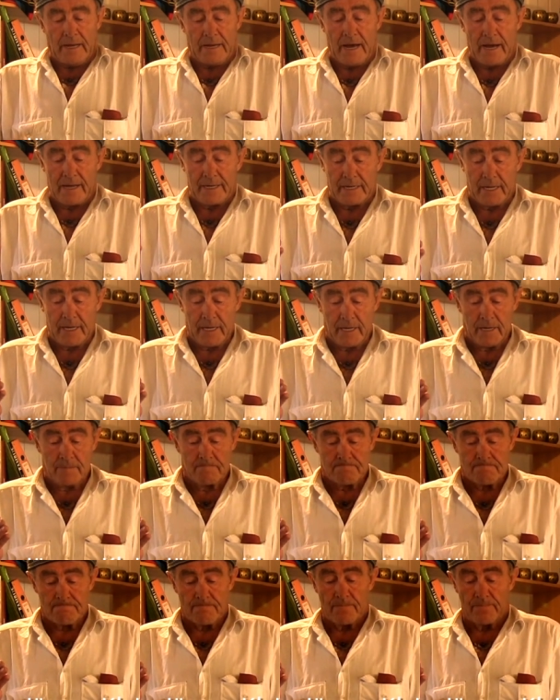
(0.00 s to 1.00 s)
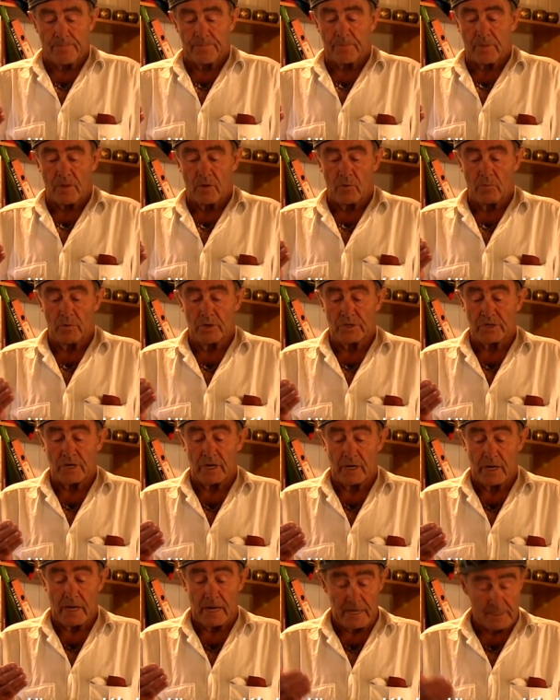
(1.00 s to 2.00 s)
an idea which
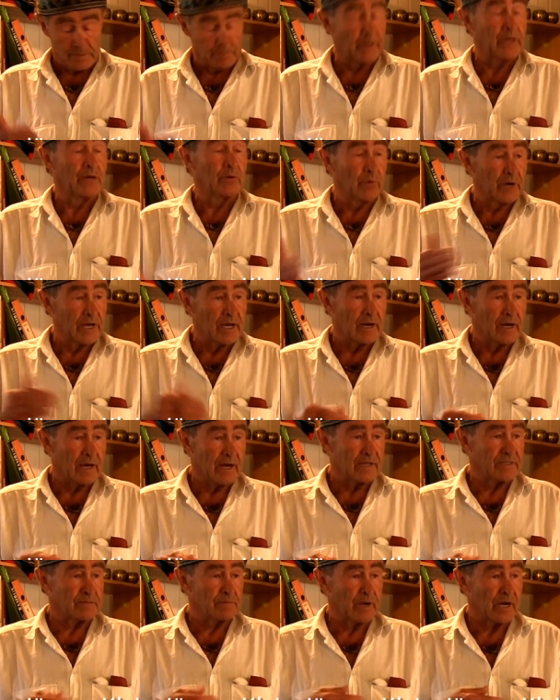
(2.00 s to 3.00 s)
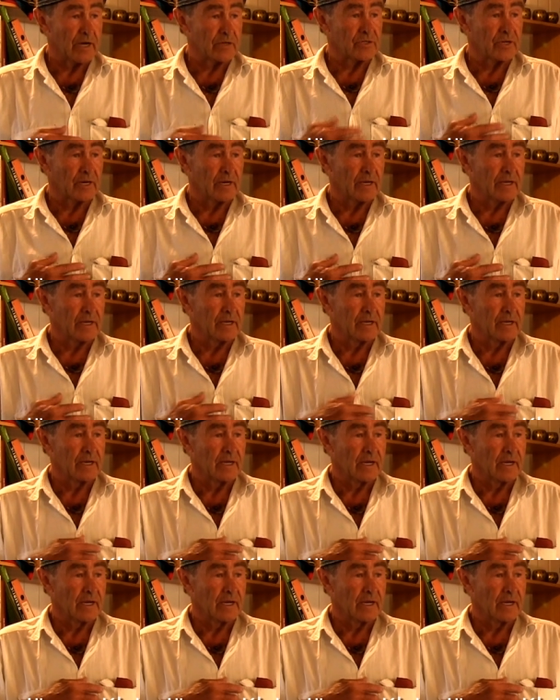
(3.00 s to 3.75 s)
has been realized partially,